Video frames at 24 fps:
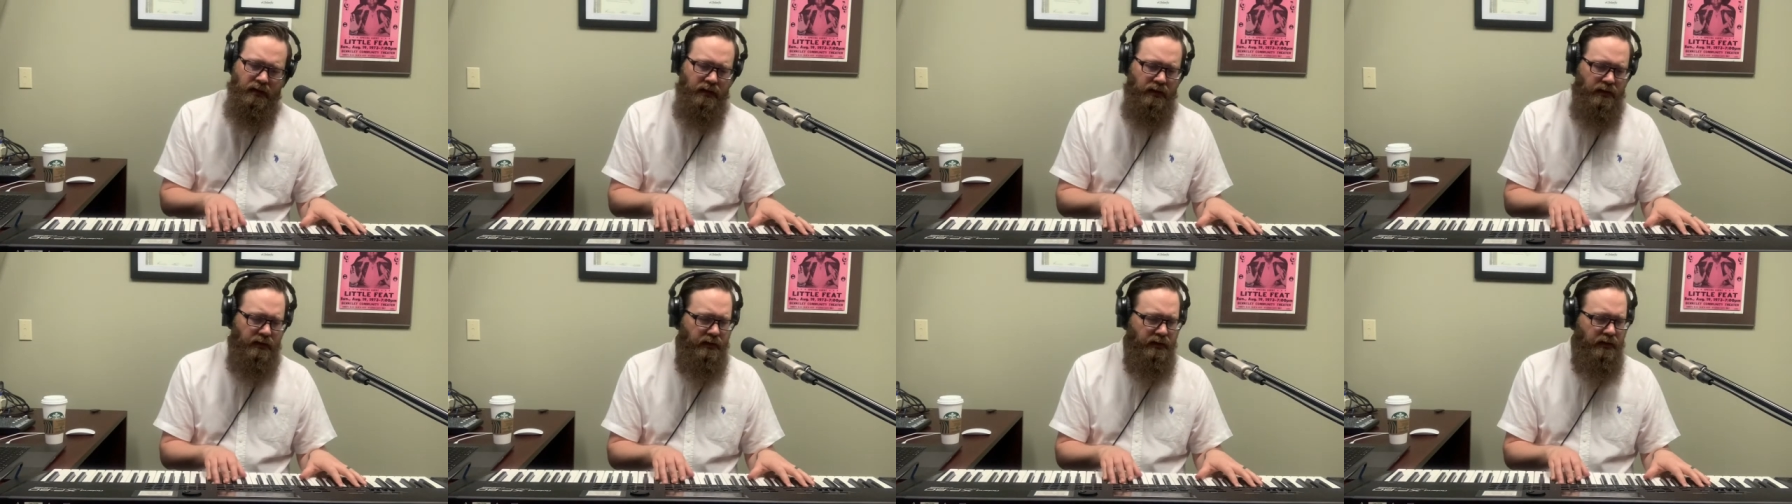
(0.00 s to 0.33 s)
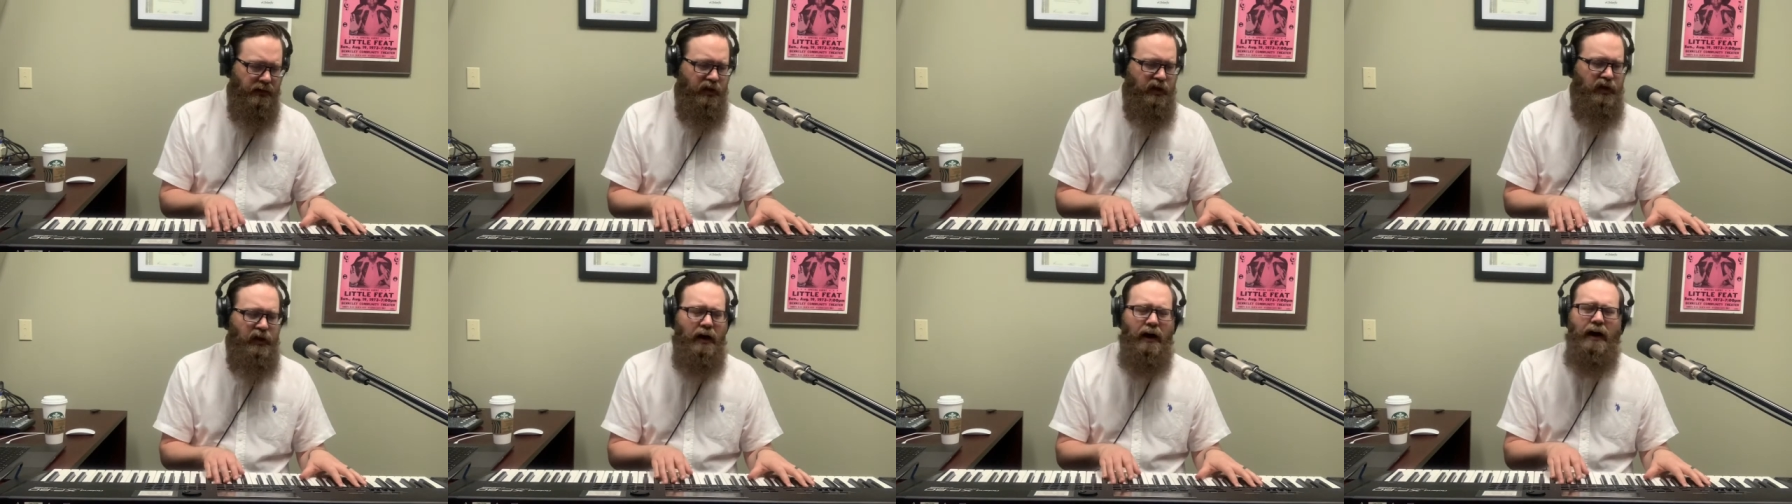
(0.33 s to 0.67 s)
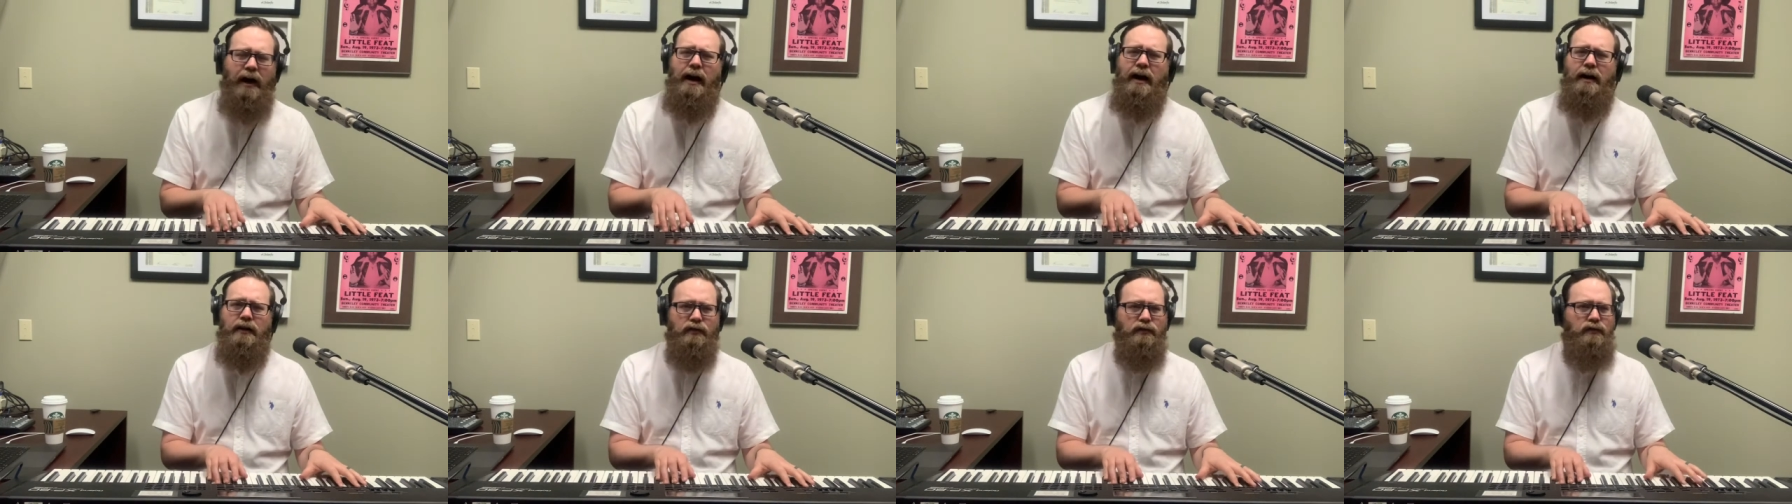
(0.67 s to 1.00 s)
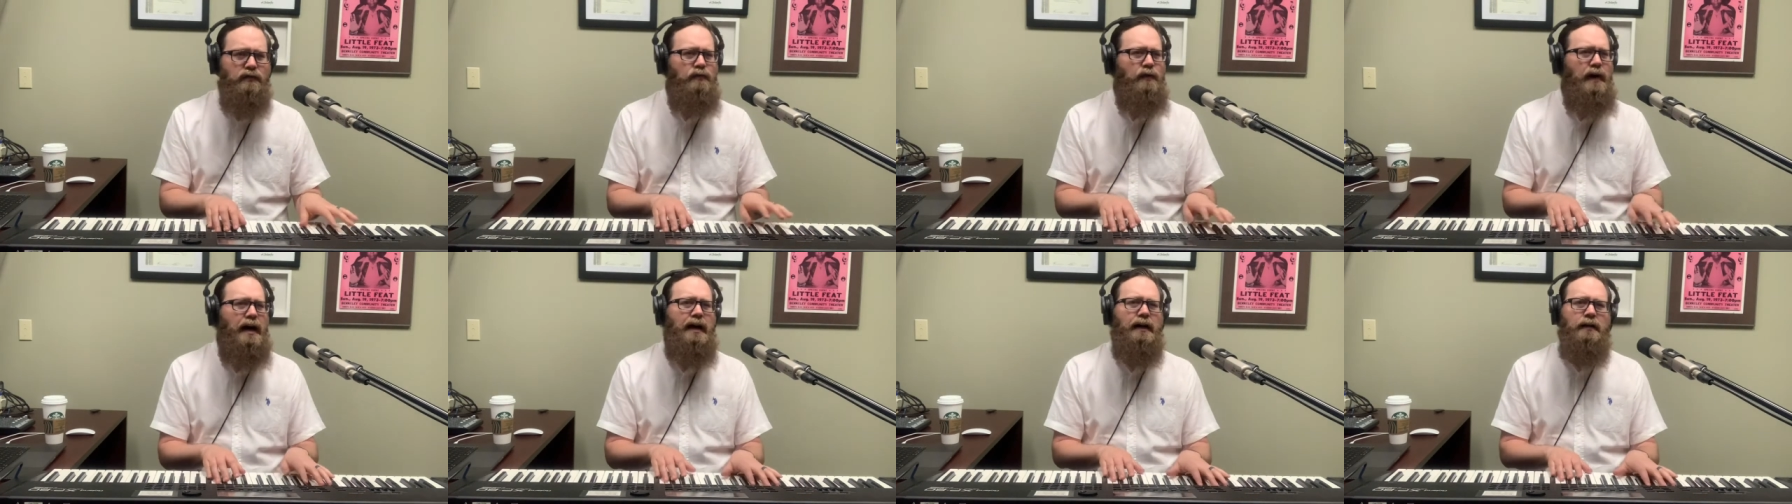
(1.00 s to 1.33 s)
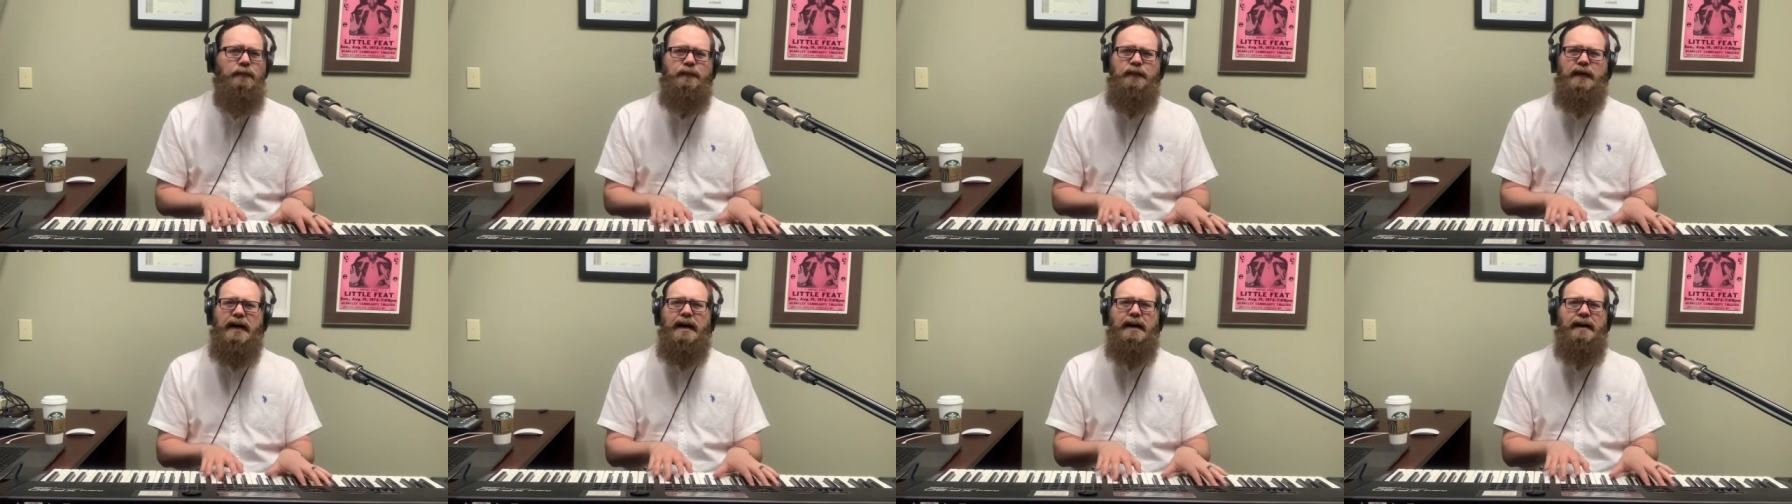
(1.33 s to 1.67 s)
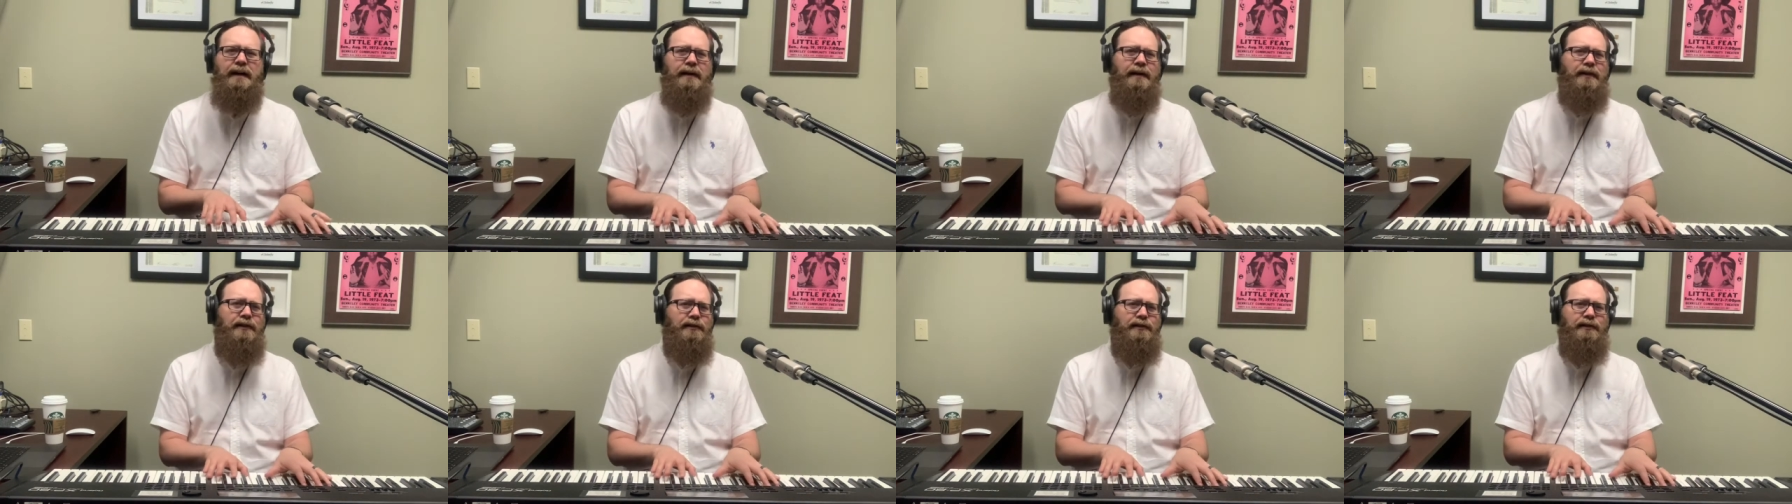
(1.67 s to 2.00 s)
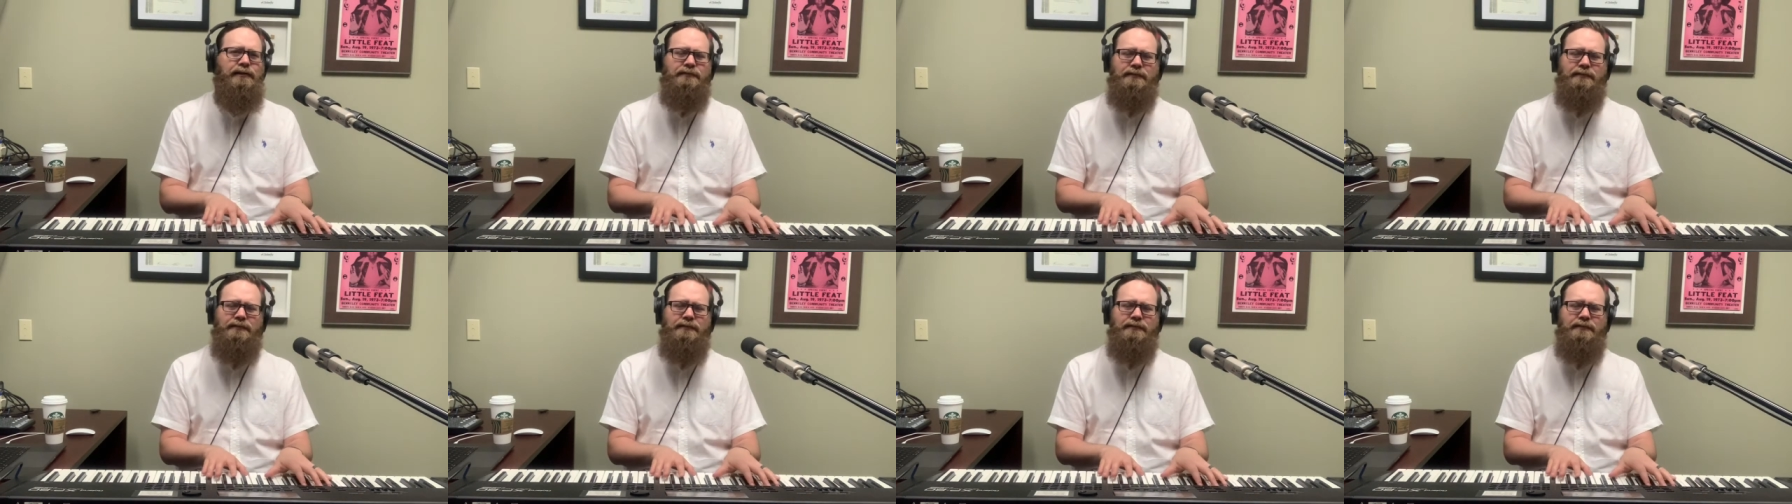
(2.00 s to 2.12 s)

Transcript: They call her out by her